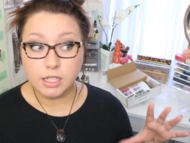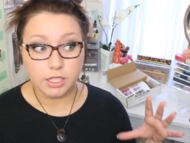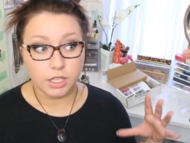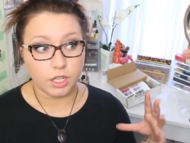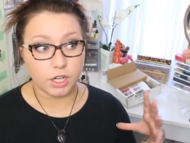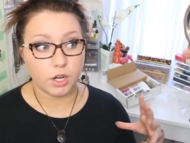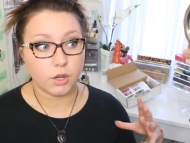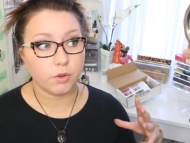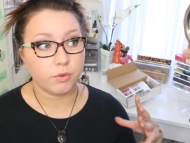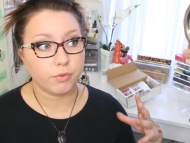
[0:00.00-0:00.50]

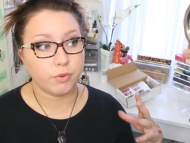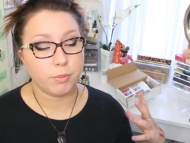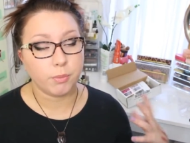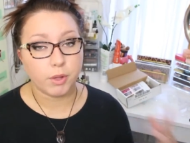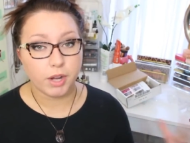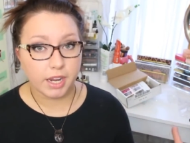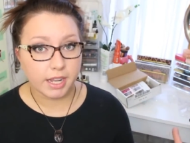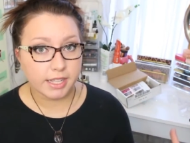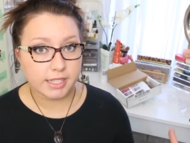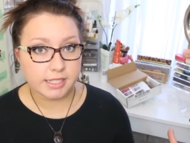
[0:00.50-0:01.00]
you know, from
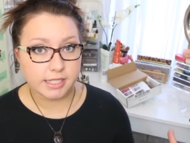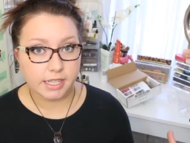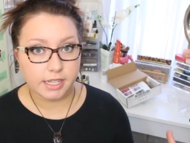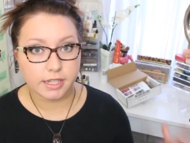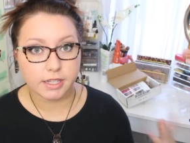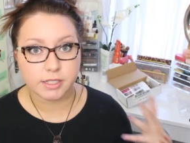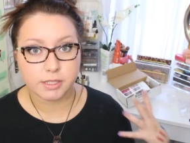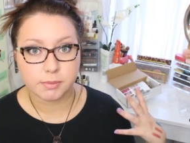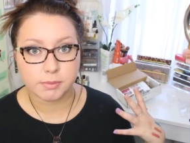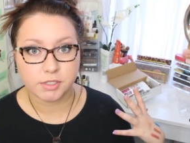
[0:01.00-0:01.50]
what I can see,
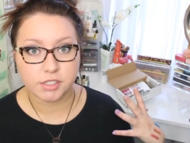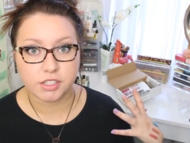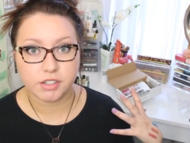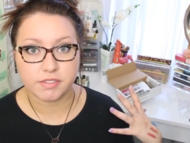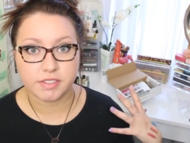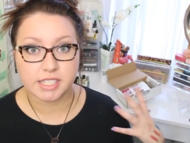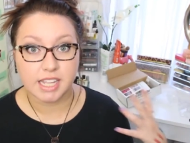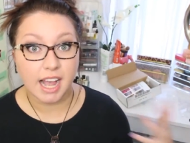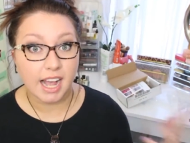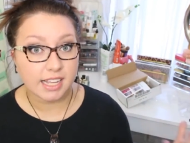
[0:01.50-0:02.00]
customer
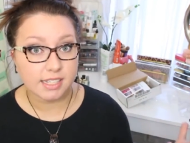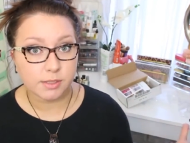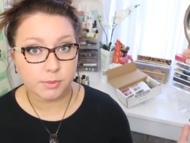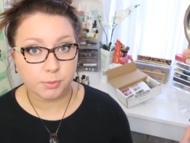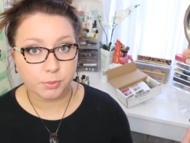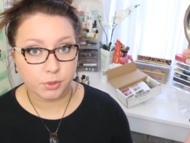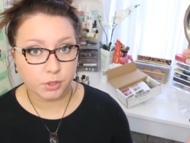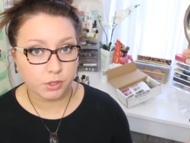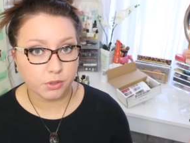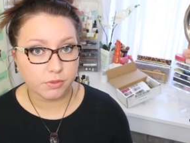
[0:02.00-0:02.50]
service has
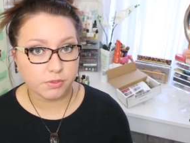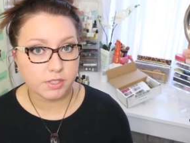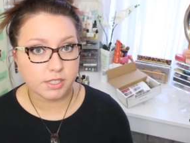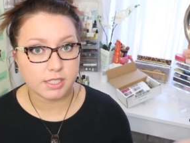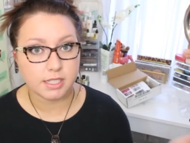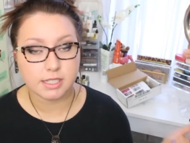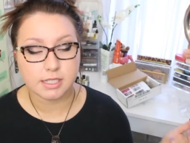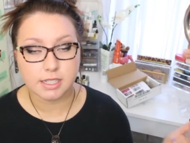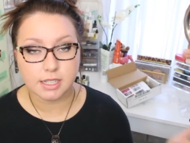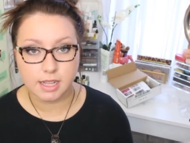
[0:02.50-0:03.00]
improved
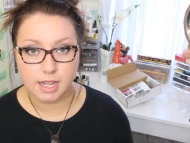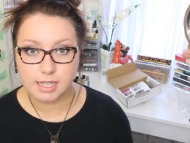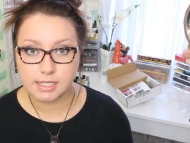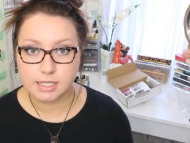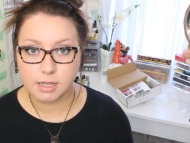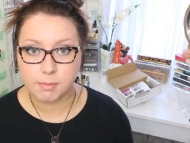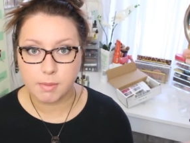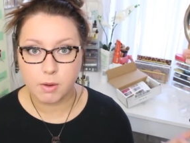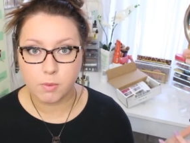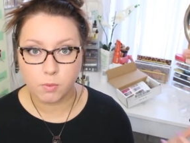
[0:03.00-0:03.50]
since the last
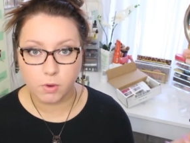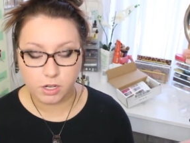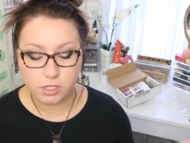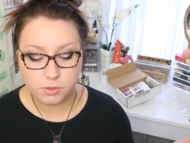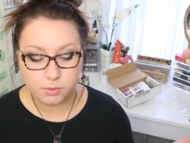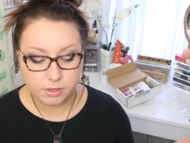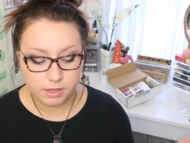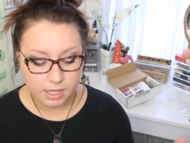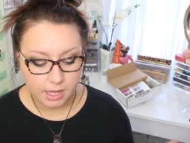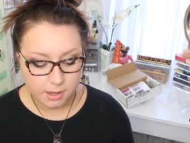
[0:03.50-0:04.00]
time I
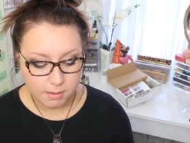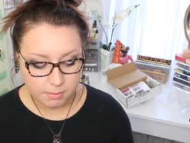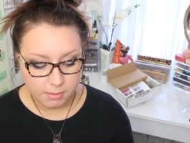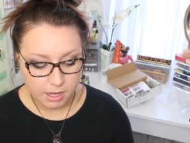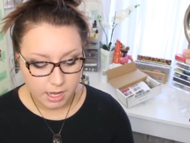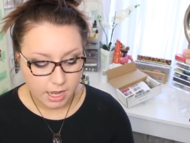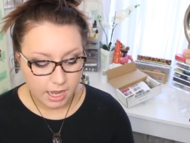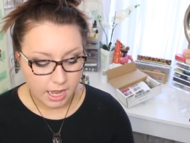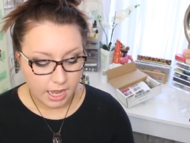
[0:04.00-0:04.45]
worked with them,